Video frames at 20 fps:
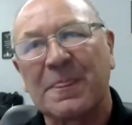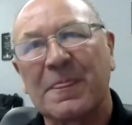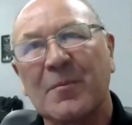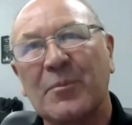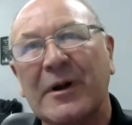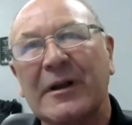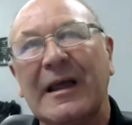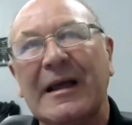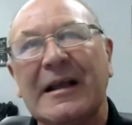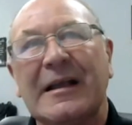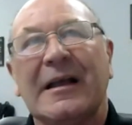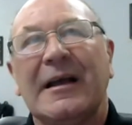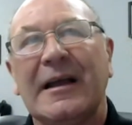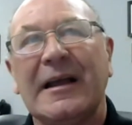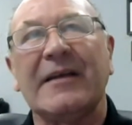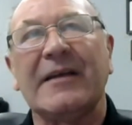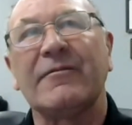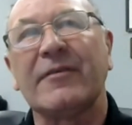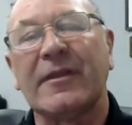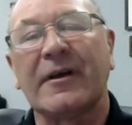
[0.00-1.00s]
But
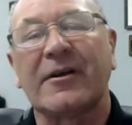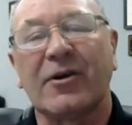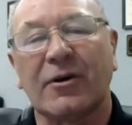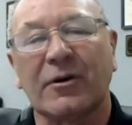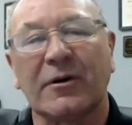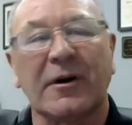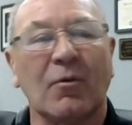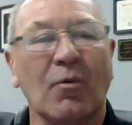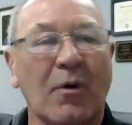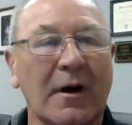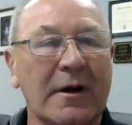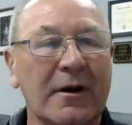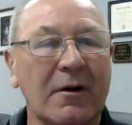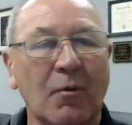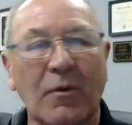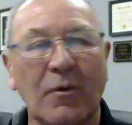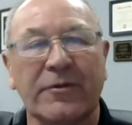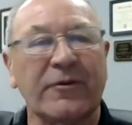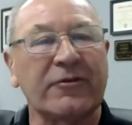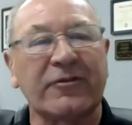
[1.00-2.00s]
even the current one
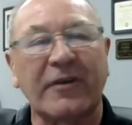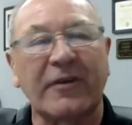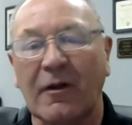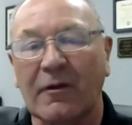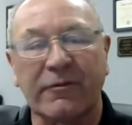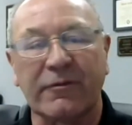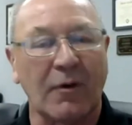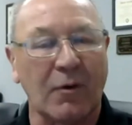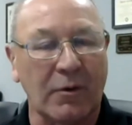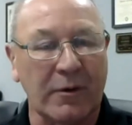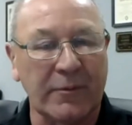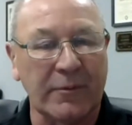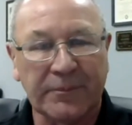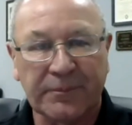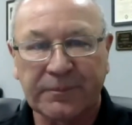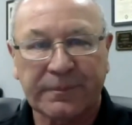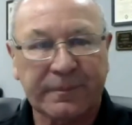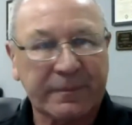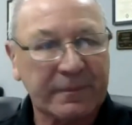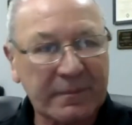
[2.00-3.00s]
with the cell phone,
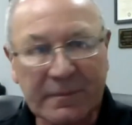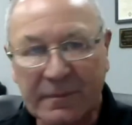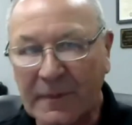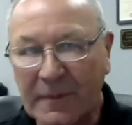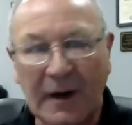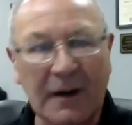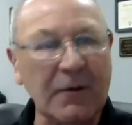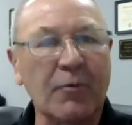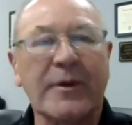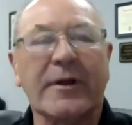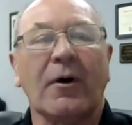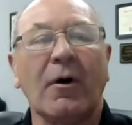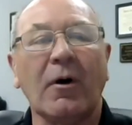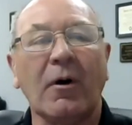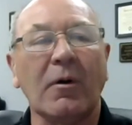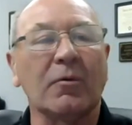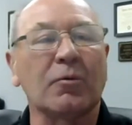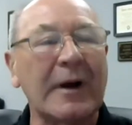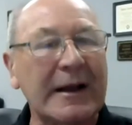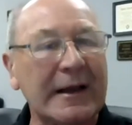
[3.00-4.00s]
we
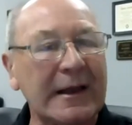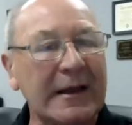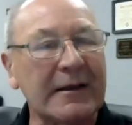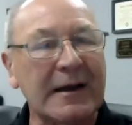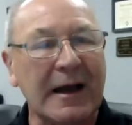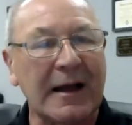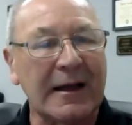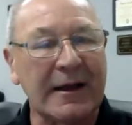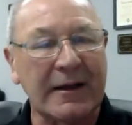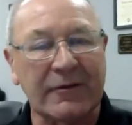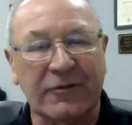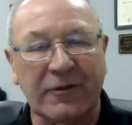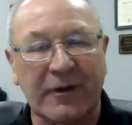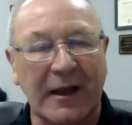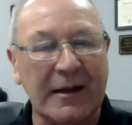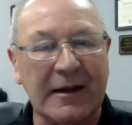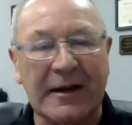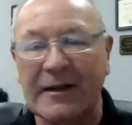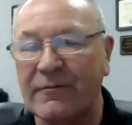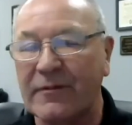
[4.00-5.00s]
all recognize,
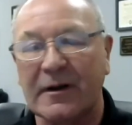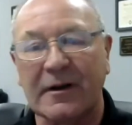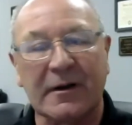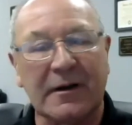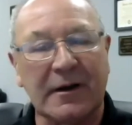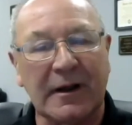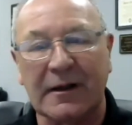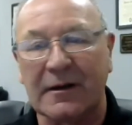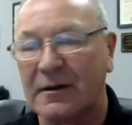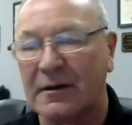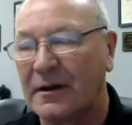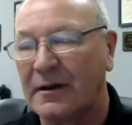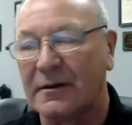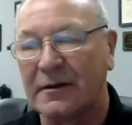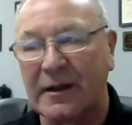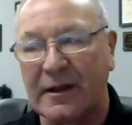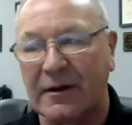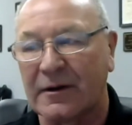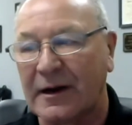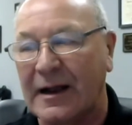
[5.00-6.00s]
and even in
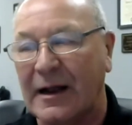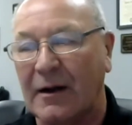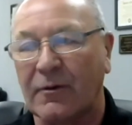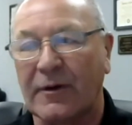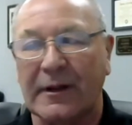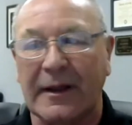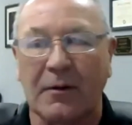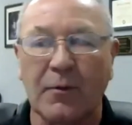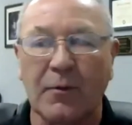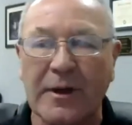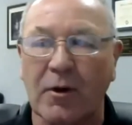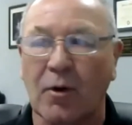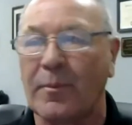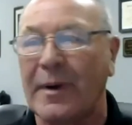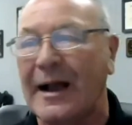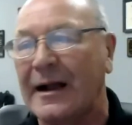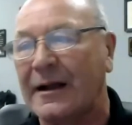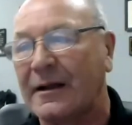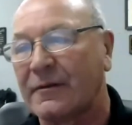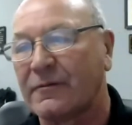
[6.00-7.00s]
Kidder County, we go
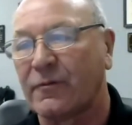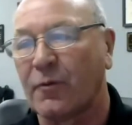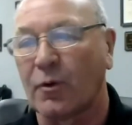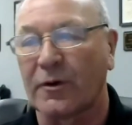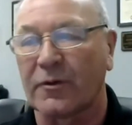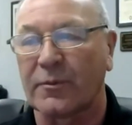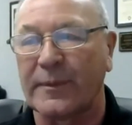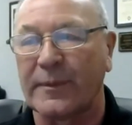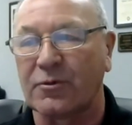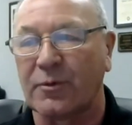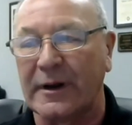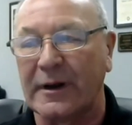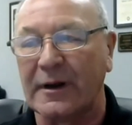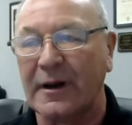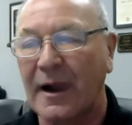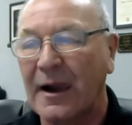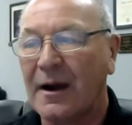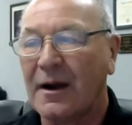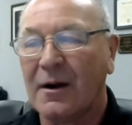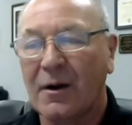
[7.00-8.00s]
back and forth between,
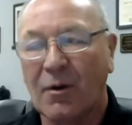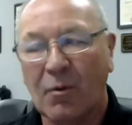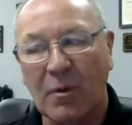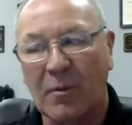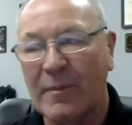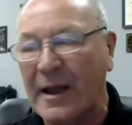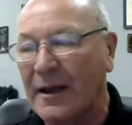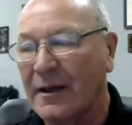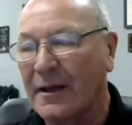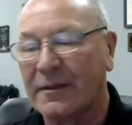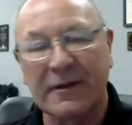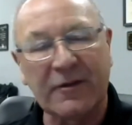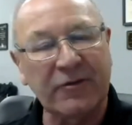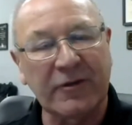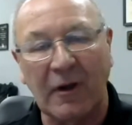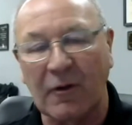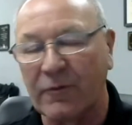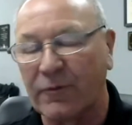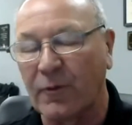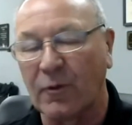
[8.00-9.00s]
oh man, these
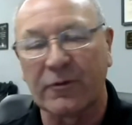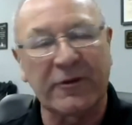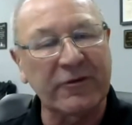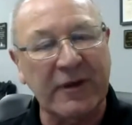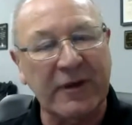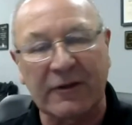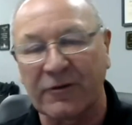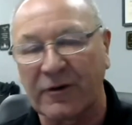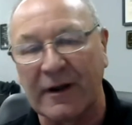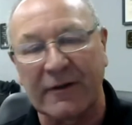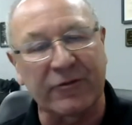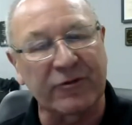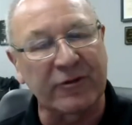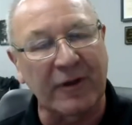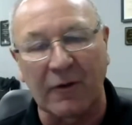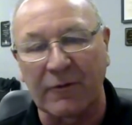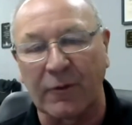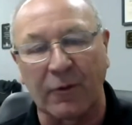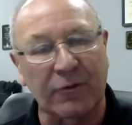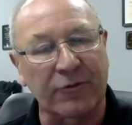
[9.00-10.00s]
kids are going to have
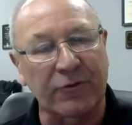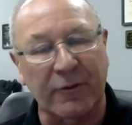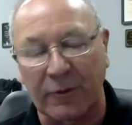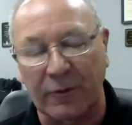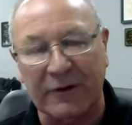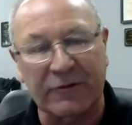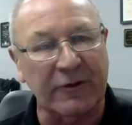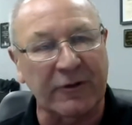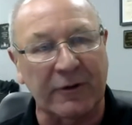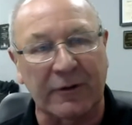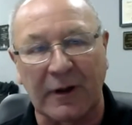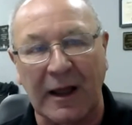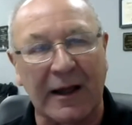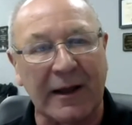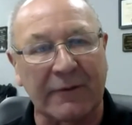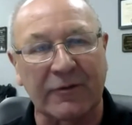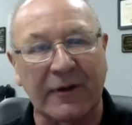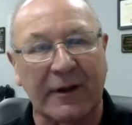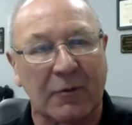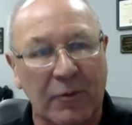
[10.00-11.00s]
cell phones for the rest of their
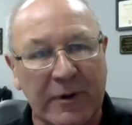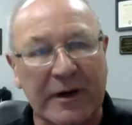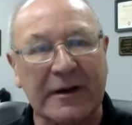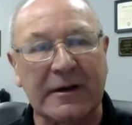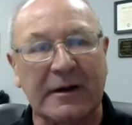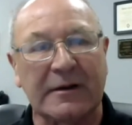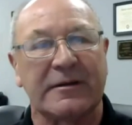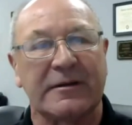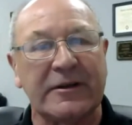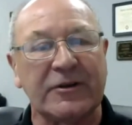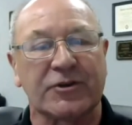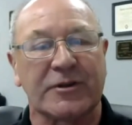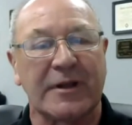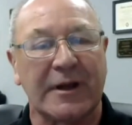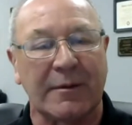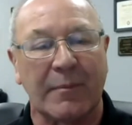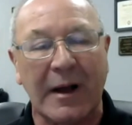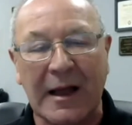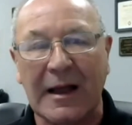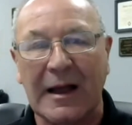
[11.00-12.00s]
lives. We need to teach
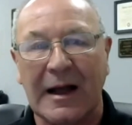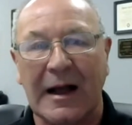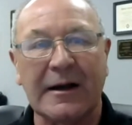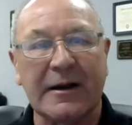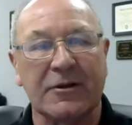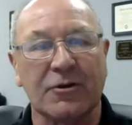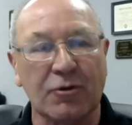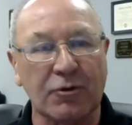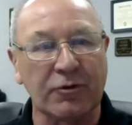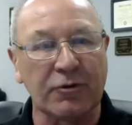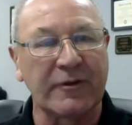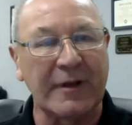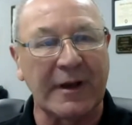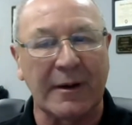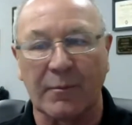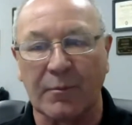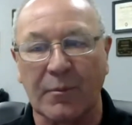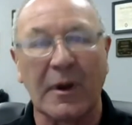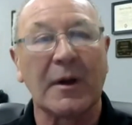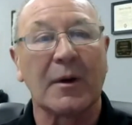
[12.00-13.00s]
them how to use
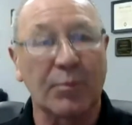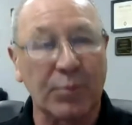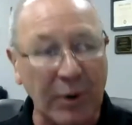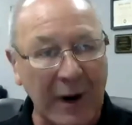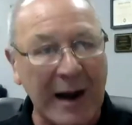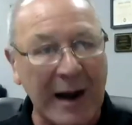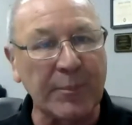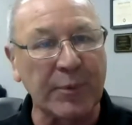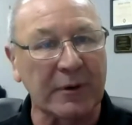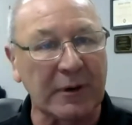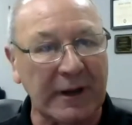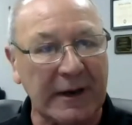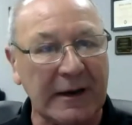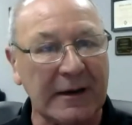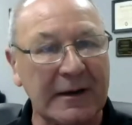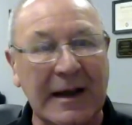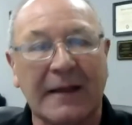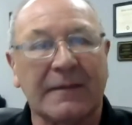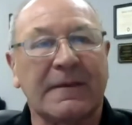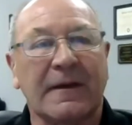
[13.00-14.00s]
them properly,
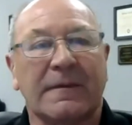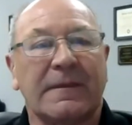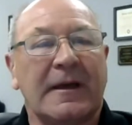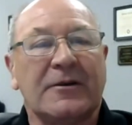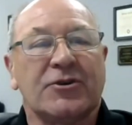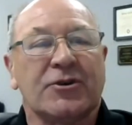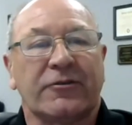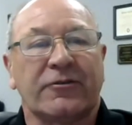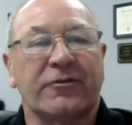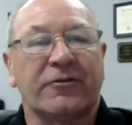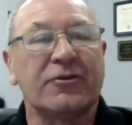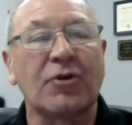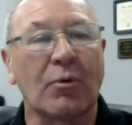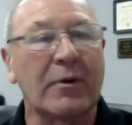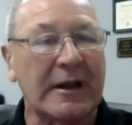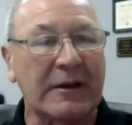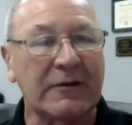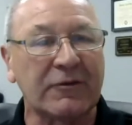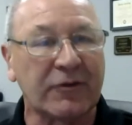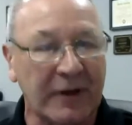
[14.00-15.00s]
not that they just don't
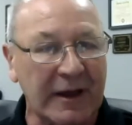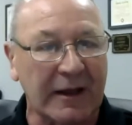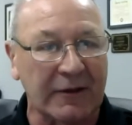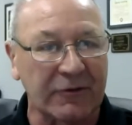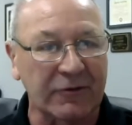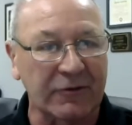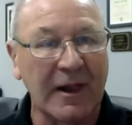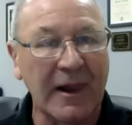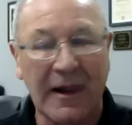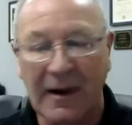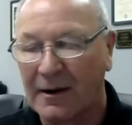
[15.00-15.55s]
exist.